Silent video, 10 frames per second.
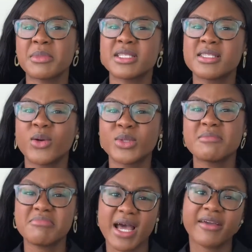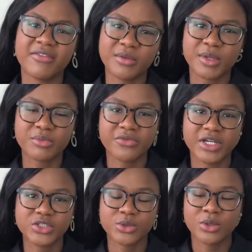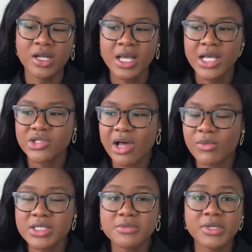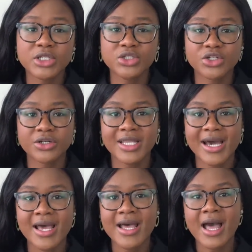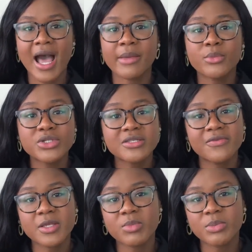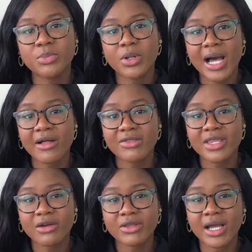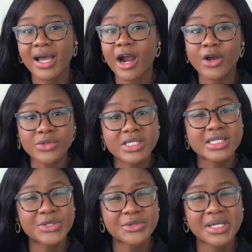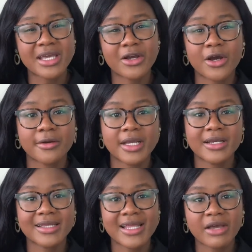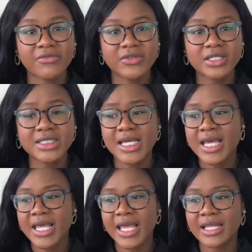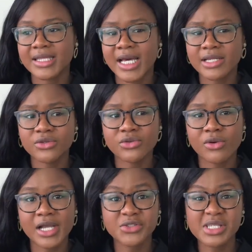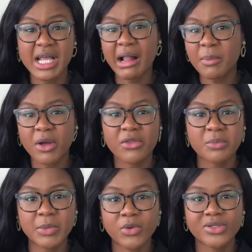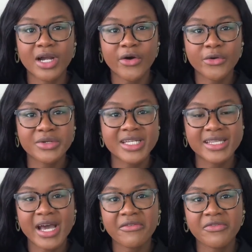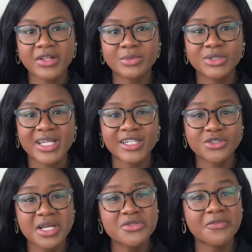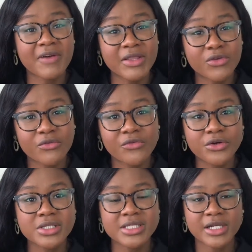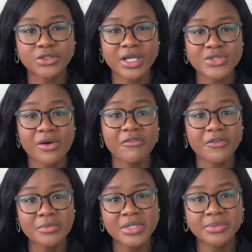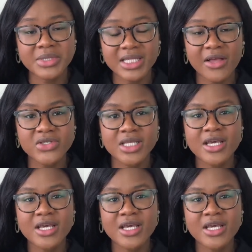it's the only Black female professional. So I want to make sure that I motivate people out there that are considering a career in that field, and that, you know, I just help other people that are already in that field but that are trying to find their voice, that are trying to affirm themselves.